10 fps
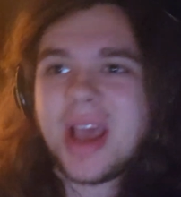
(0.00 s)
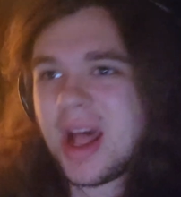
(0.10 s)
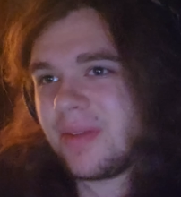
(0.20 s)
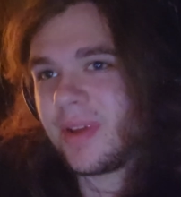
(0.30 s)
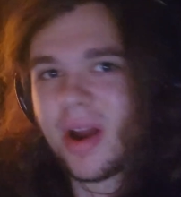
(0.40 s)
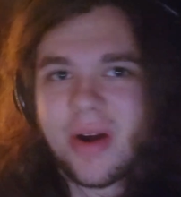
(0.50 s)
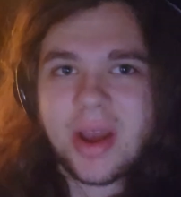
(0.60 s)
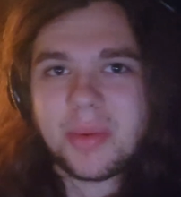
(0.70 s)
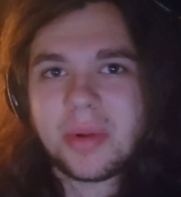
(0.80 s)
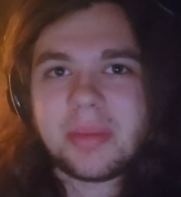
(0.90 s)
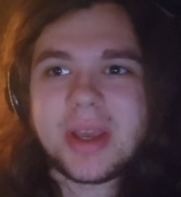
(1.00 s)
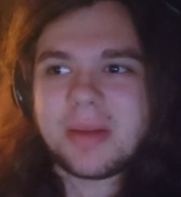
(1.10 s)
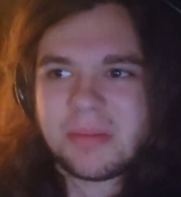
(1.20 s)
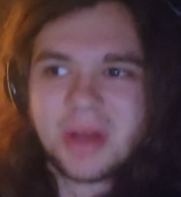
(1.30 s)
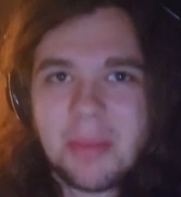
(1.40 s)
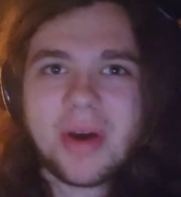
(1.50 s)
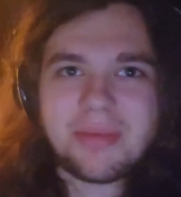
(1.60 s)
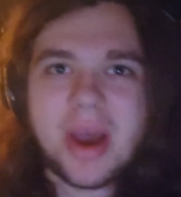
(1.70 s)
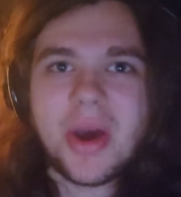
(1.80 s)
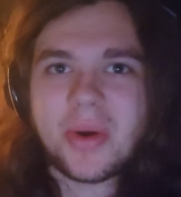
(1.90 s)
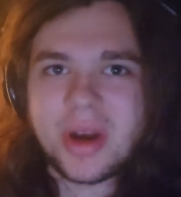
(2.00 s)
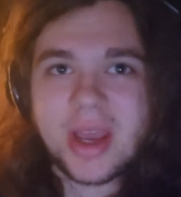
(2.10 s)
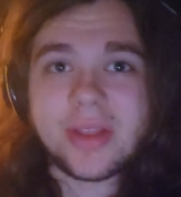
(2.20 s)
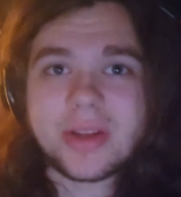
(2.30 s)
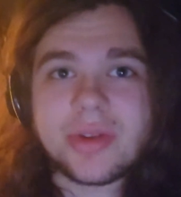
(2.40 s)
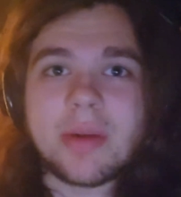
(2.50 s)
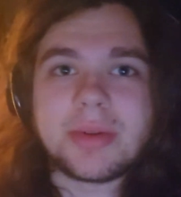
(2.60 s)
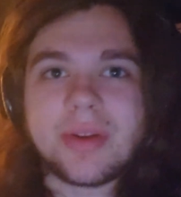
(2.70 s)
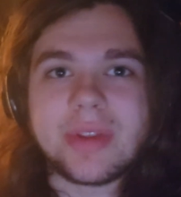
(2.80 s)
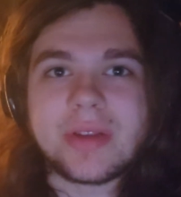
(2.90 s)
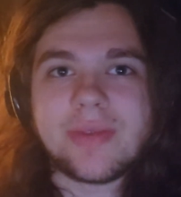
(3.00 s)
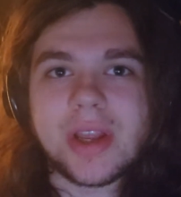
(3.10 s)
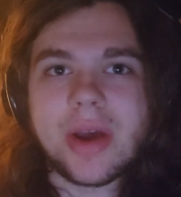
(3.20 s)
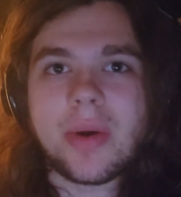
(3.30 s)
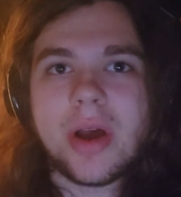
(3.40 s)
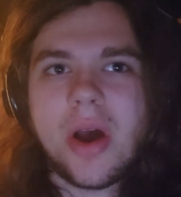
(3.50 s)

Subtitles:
LVRA will be above my own in the description of this video.